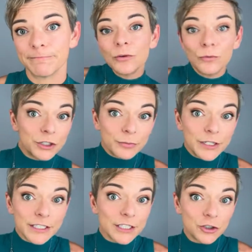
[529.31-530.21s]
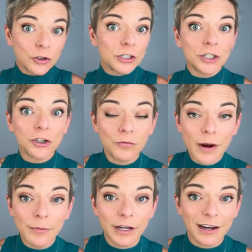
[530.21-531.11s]
Which means that your digital
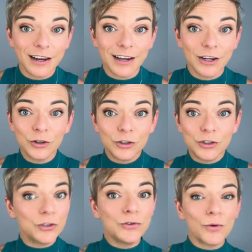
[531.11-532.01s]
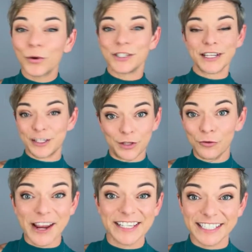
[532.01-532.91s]
replica could do or say something
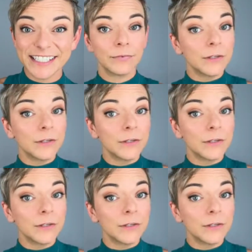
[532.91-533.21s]
racist,